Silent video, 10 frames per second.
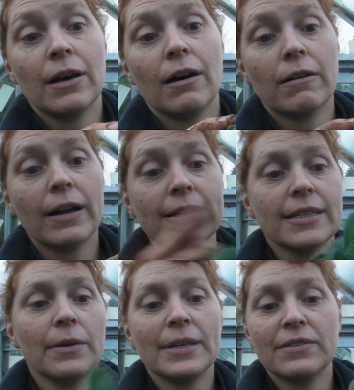All right,
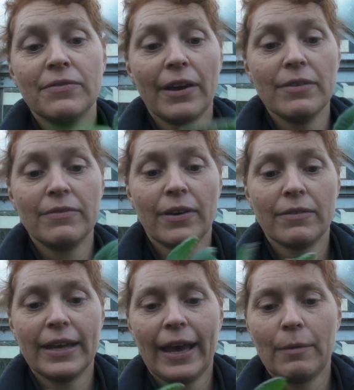so it's very,
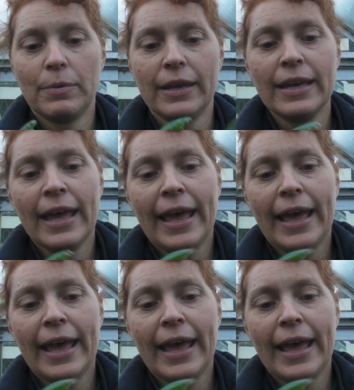very happy.